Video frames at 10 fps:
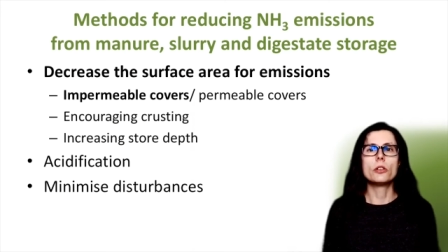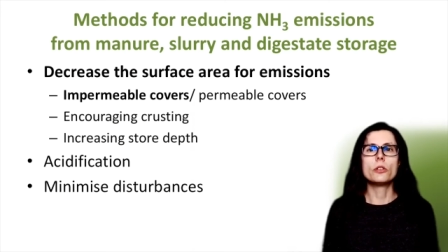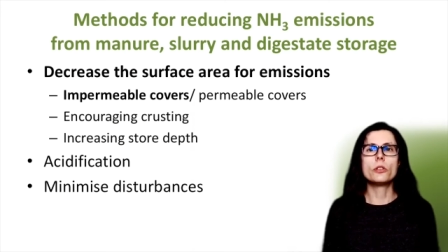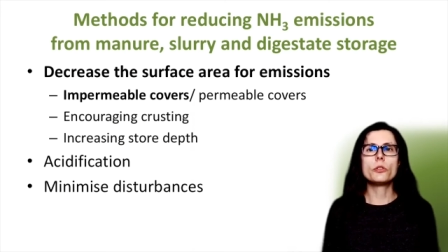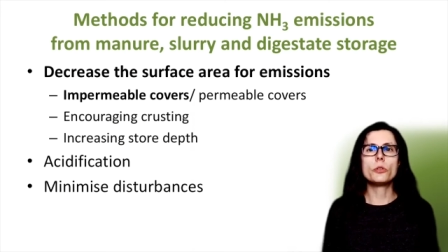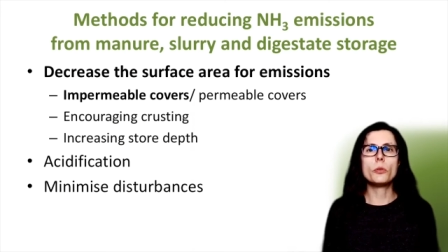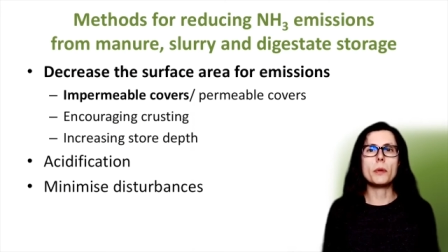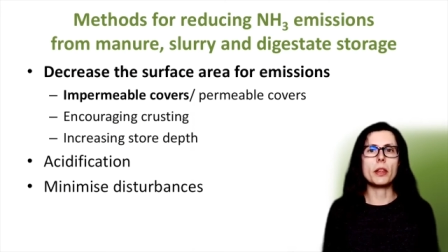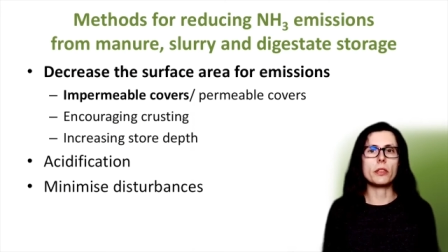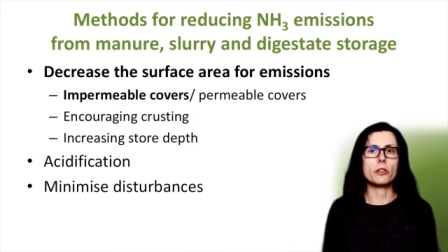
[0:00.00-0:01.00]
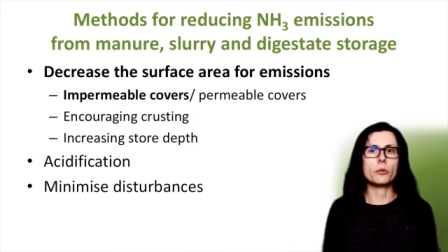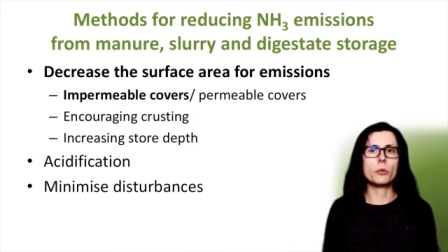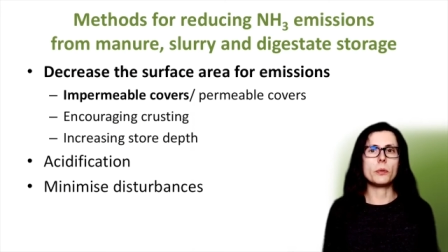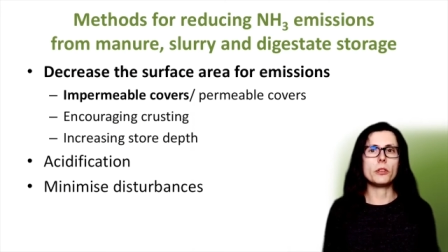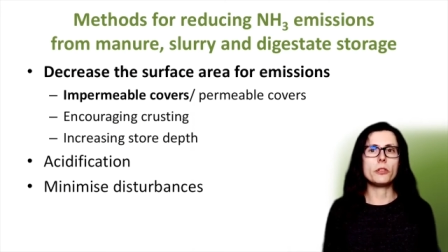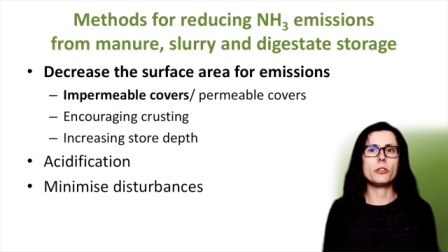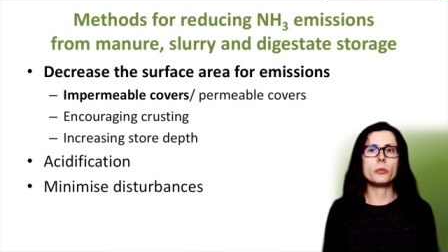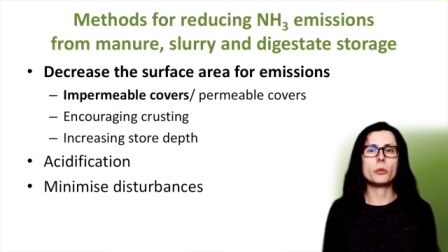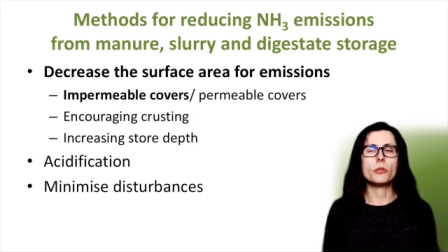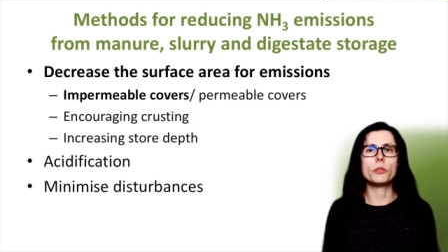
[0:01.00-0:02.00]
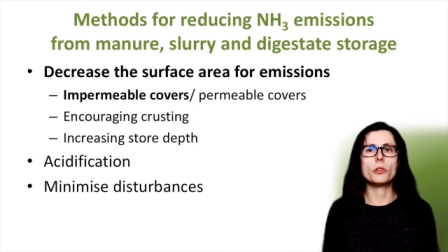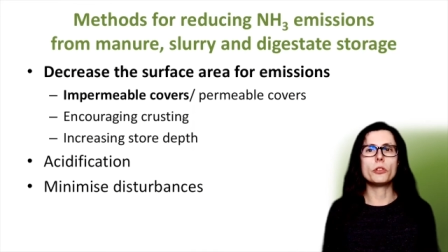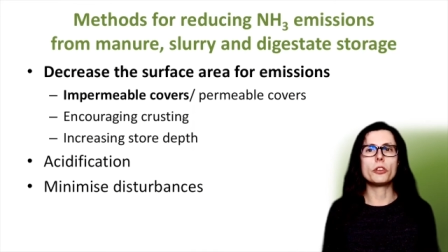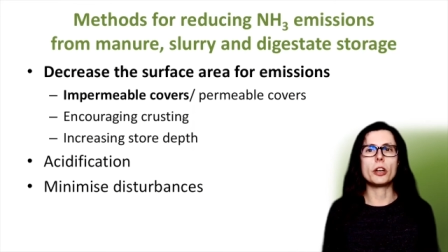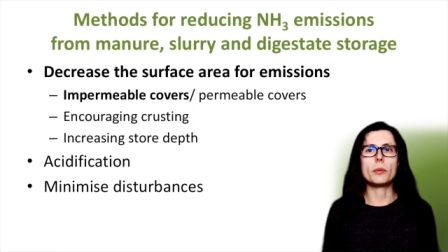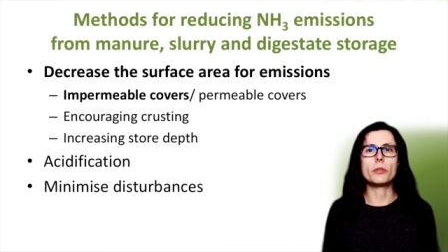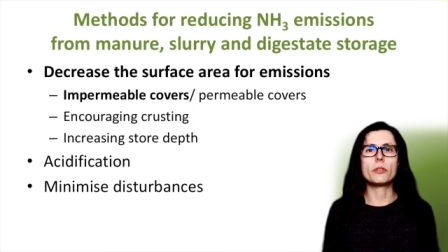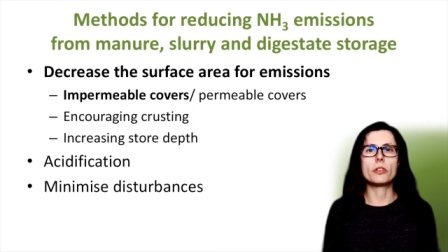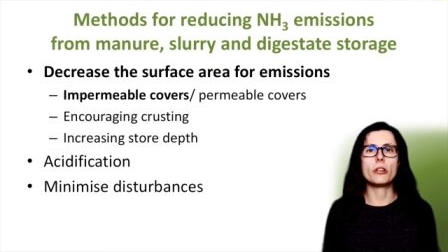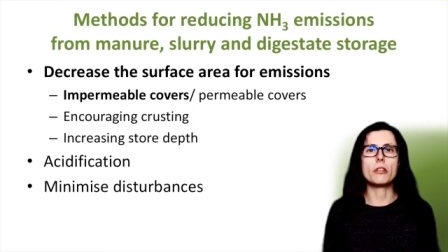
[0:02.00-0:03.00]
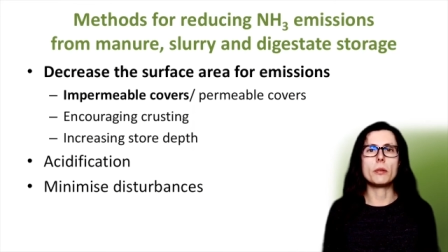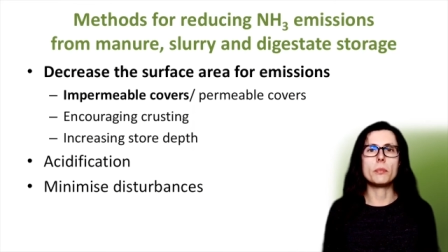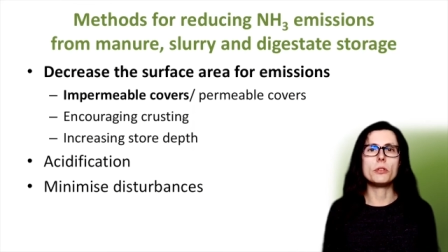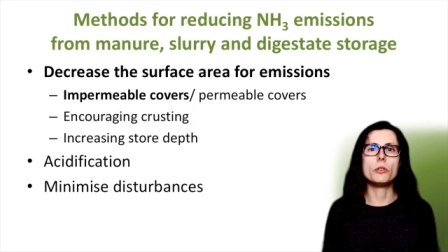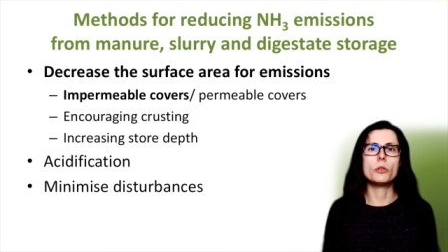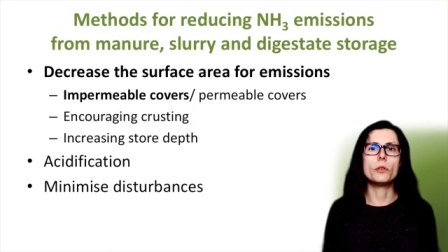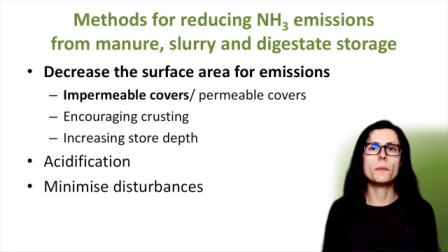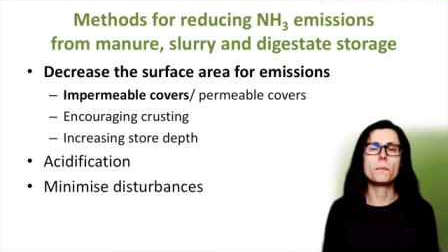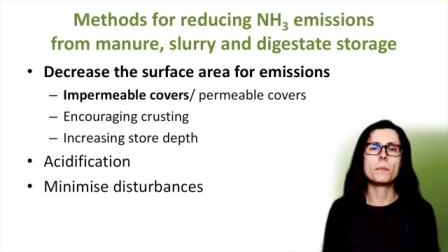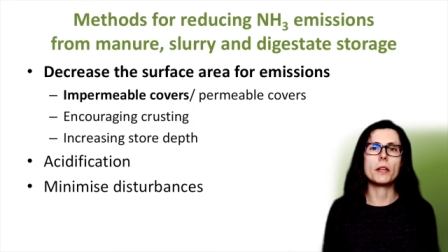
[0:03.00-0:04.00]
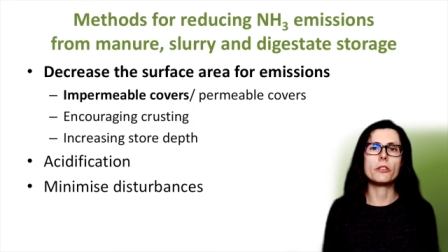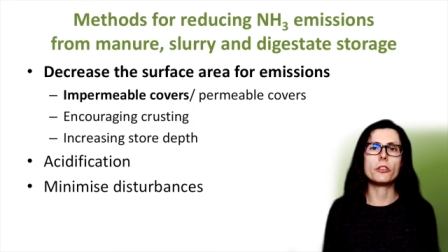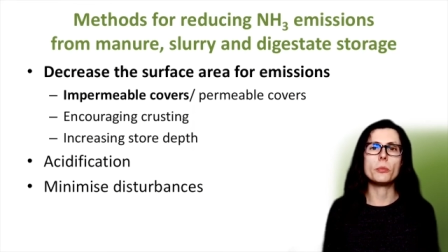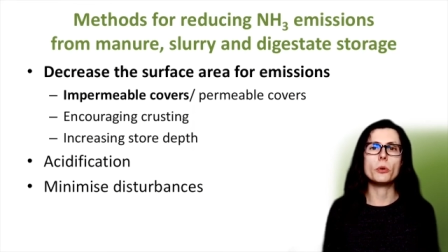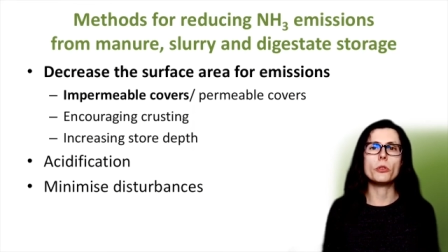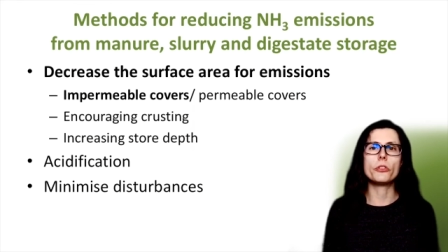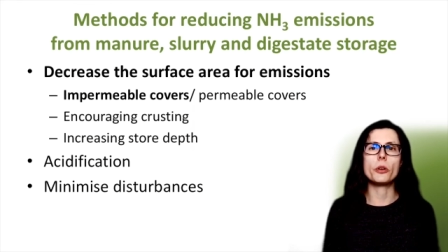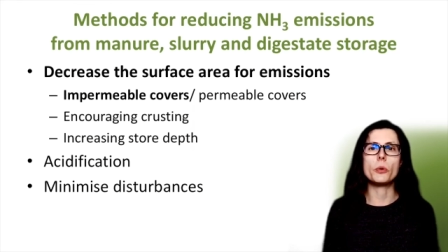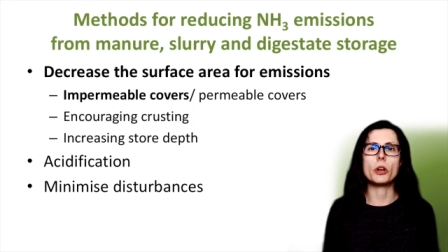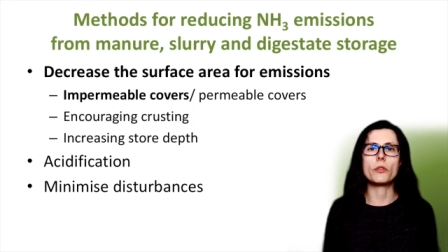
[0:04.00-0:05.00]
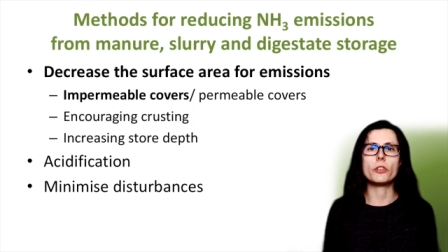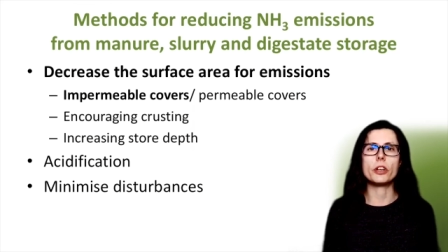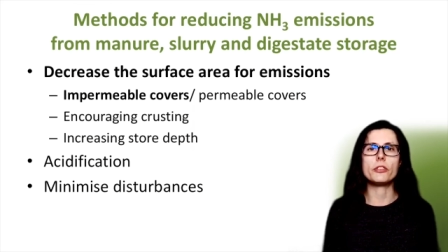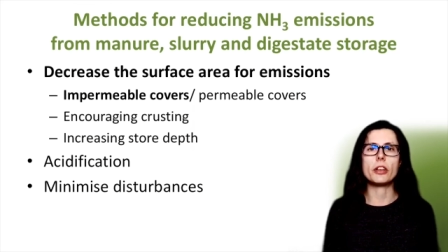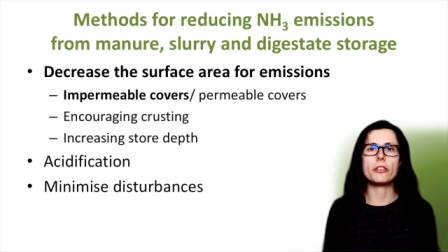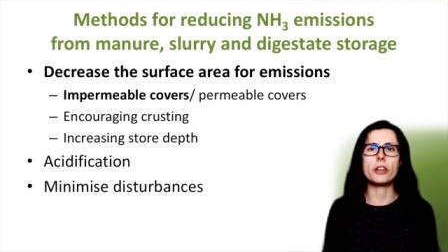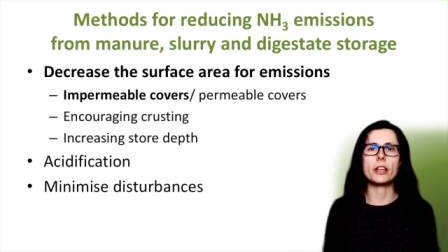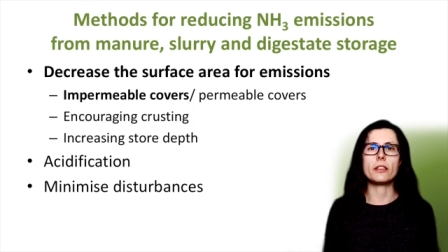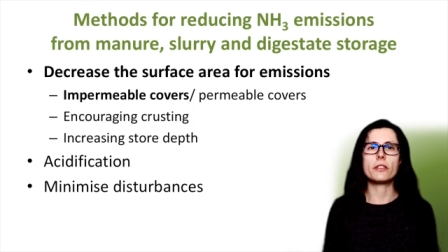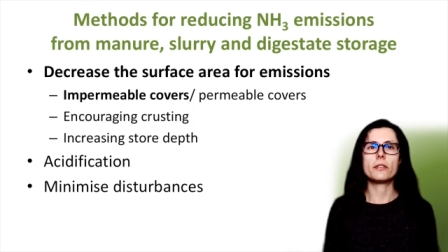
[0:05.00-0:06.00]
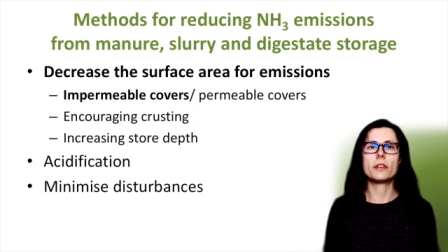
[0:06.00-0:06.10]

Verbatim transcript: Not all methods will be suitable for all types of slurry and manure and some also work for digestates.